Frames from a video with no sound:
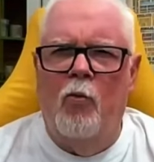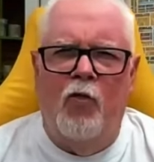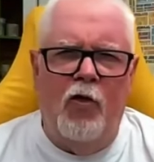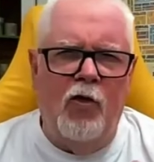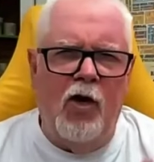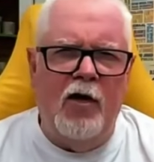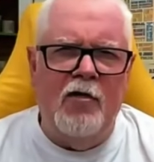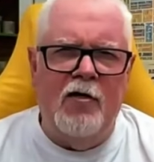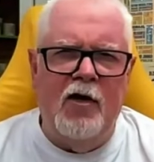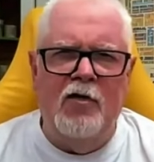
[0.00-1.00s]
for the
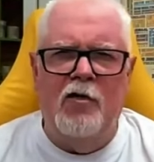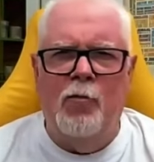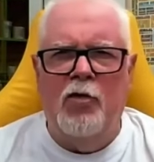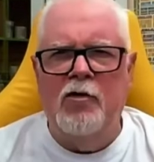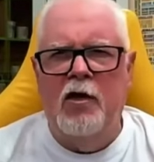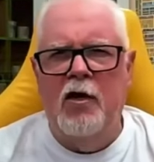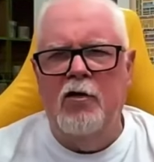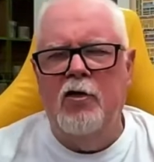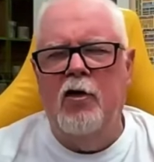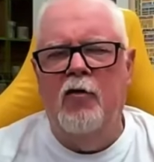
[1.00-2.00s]
United States to Bosnia and
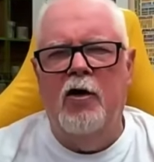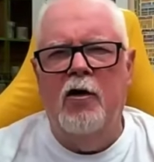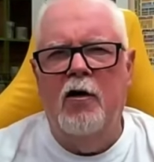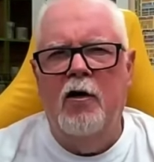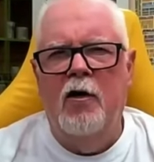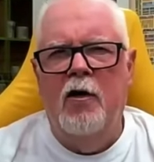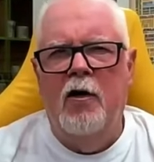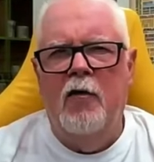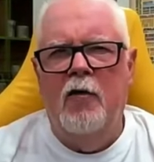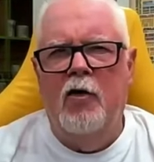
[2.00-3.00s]
Herzegovina,
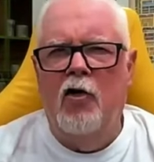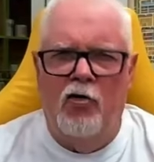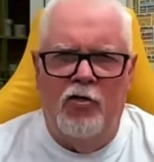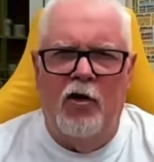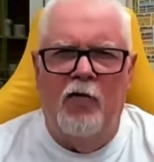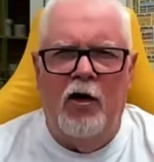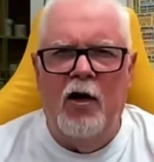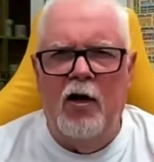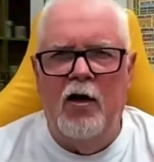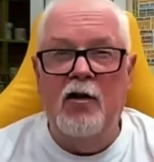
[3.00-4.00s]
the cost of living
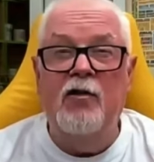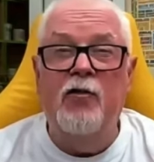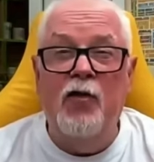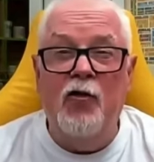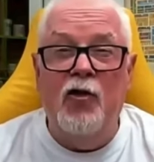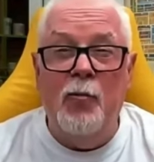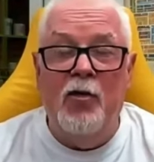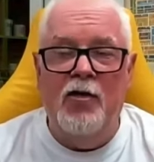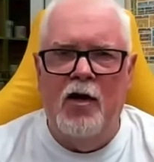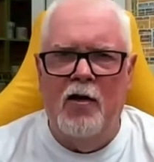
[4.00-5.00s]
here is
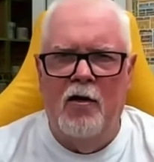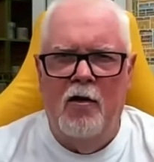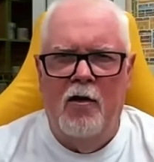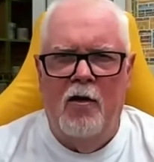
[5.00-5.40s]
50%